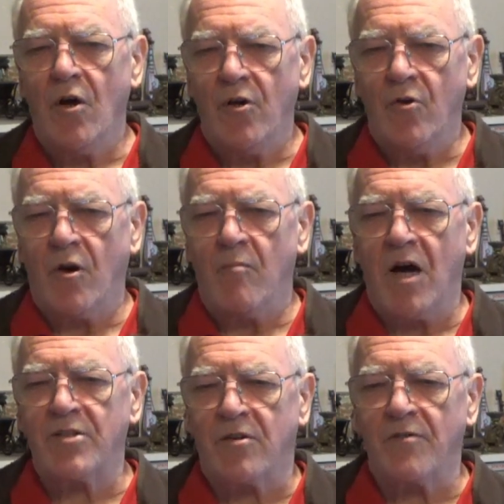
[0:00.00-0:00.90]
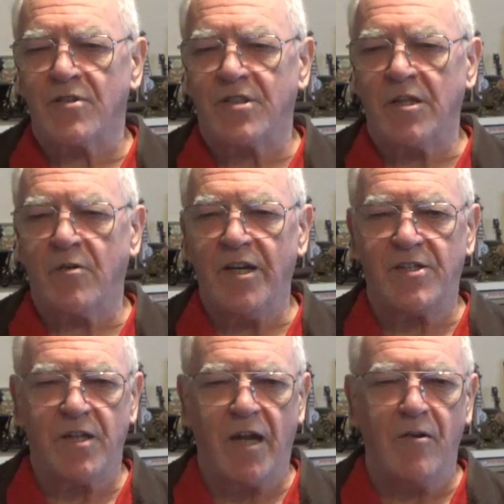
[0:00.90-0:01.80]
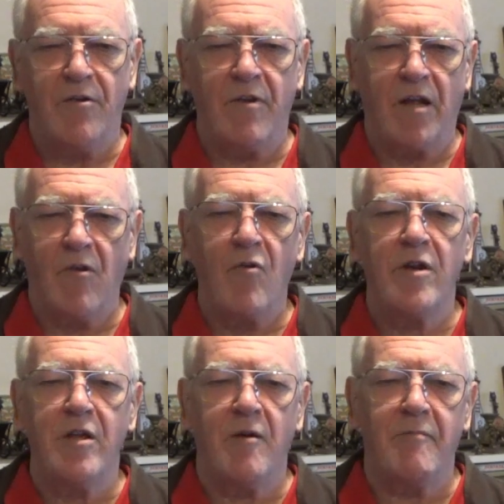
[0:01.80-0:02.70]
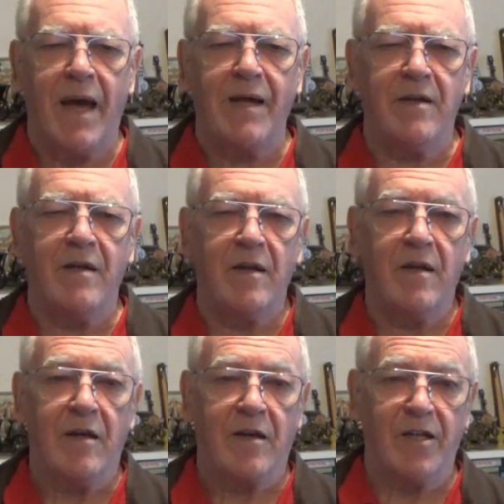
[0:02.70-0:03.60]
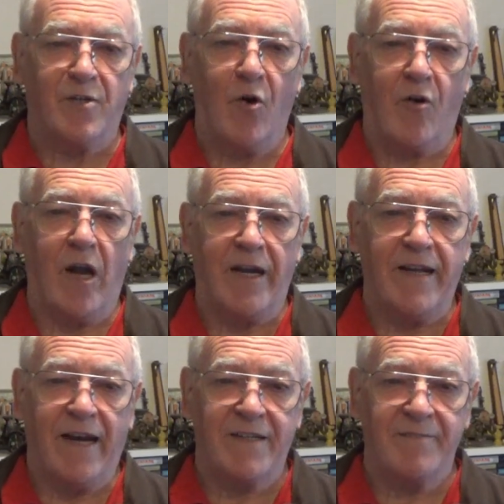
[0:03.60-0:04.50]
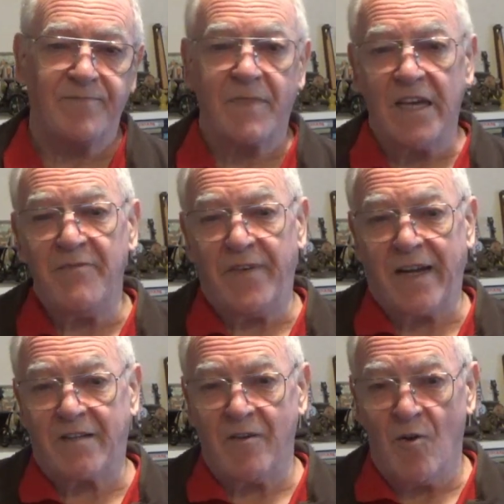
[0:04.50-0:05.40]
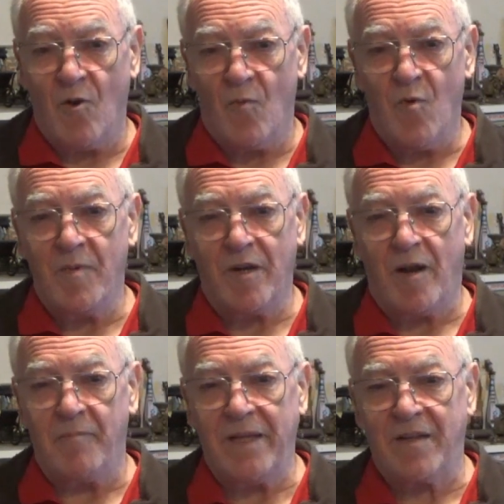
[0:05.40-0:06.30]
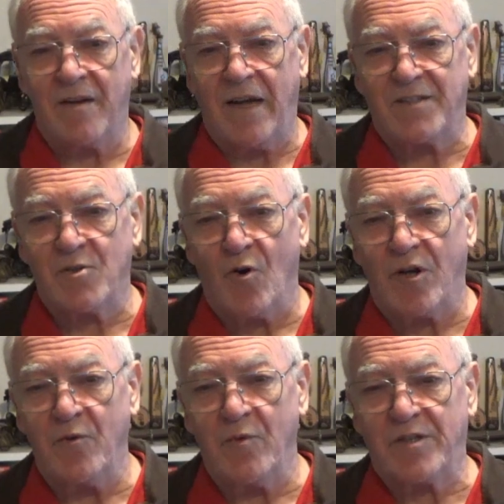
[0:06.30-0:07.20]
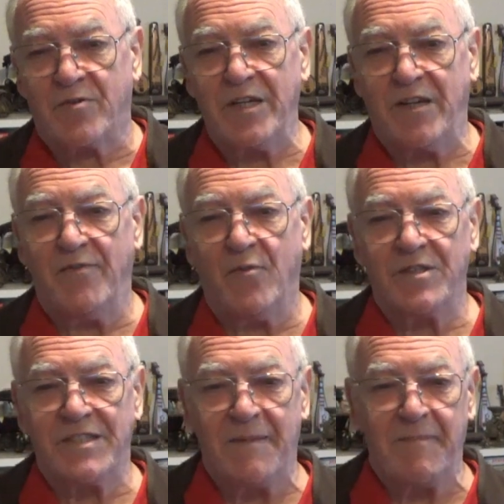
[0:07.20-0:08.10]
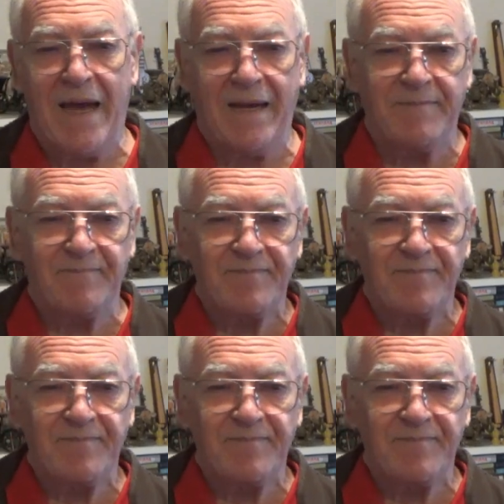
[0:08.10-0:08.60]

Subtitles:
you're a master of the situation, and not only a man can talk like that. In fact, women are better at talking with creaky voice than men.